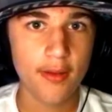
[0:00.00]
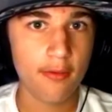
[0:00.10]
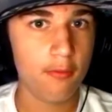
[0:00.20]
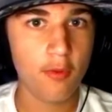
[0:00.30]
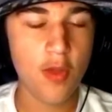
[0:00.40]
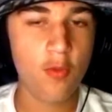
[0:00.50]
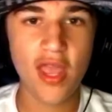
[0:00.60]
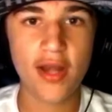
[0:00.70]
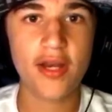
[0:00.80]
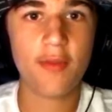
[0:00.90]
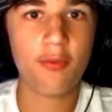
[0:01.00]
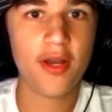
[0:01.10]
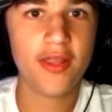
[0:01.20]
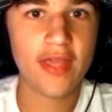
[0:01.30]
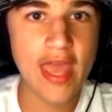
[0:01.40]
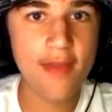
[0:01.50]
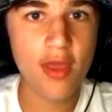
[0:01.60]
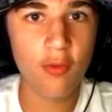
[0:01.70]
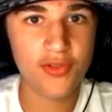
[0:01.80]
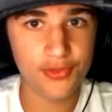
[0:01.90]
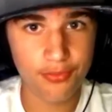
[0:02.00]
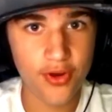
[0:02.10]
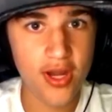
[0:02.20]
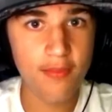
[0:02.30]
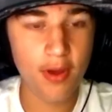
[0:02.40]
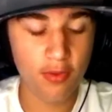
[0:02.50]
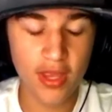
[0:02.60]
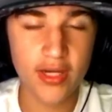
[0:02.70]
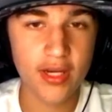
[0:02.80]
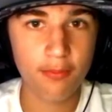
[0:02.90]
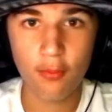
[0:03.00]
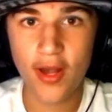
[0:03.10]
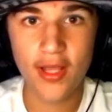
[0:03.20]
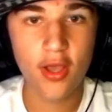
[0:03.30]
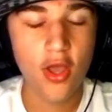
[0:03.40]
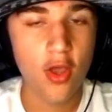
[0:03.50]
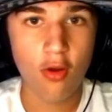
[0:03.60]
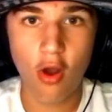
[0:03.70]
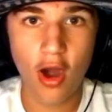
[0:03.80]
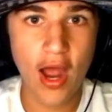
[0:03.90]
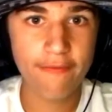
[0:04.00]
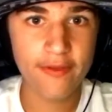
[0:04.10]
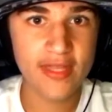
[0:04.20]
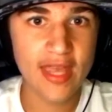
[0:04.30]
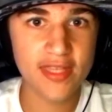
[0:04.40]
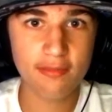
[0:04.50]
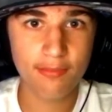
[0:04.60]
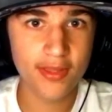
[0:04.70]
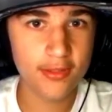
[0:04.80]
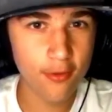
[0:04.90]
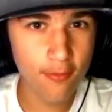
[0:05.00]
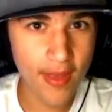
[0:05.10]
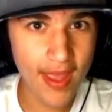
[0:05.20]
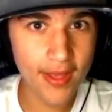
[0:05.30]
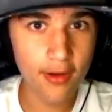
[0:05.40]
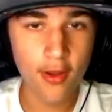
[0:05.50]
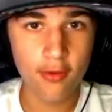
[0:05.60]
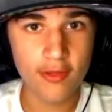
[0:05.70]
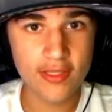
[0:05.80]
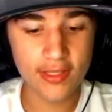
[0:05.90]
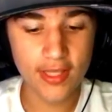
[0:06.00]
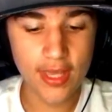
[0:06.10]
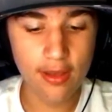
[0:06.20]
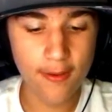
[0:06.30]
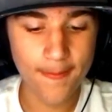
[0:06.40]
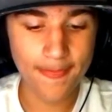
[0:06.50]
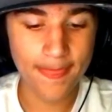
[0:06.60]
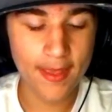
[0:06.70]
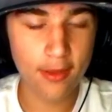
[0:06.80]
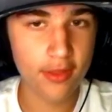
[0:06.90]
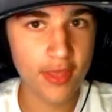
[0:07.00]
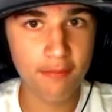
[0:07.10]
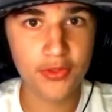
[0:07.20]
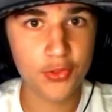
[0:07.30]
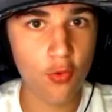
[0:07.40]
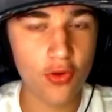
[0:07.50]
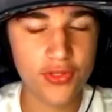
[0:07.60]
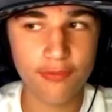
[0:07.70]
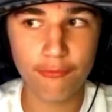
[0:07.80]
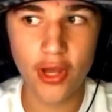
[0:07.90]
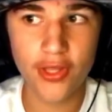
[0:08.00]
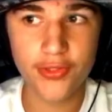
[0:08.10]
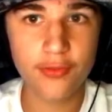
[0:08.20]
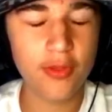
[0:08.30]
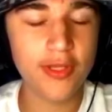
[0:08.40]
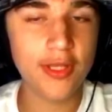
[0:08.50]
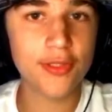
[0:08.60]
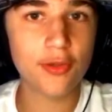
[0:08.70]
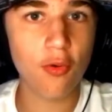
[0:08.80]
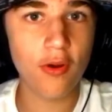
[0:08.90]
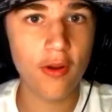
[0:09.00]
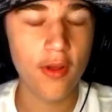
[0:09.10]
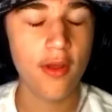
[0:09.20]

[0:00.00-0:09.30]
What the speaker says: we ended up winning the game. It wasn't pretty, but we ended up winning. Our offense hasn't been too bad recently. They've been scoring some runs. We did score